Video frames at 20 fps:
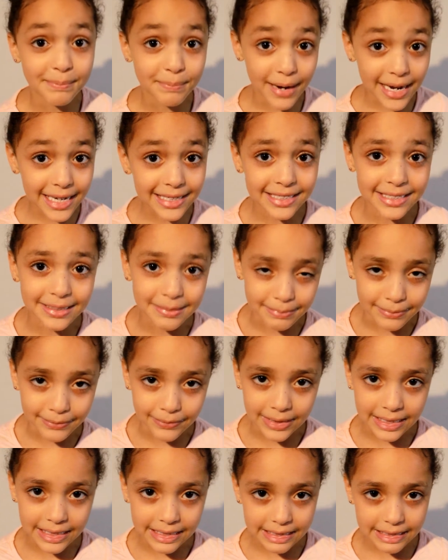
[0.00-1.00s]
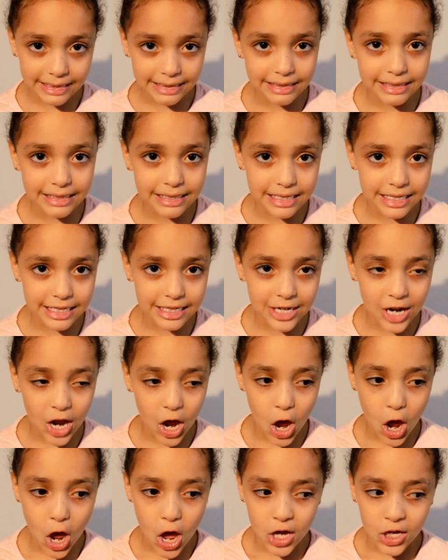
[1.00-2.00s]
basement.
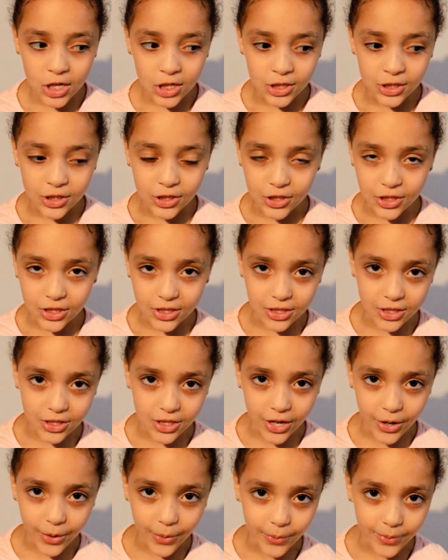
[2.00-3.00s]
So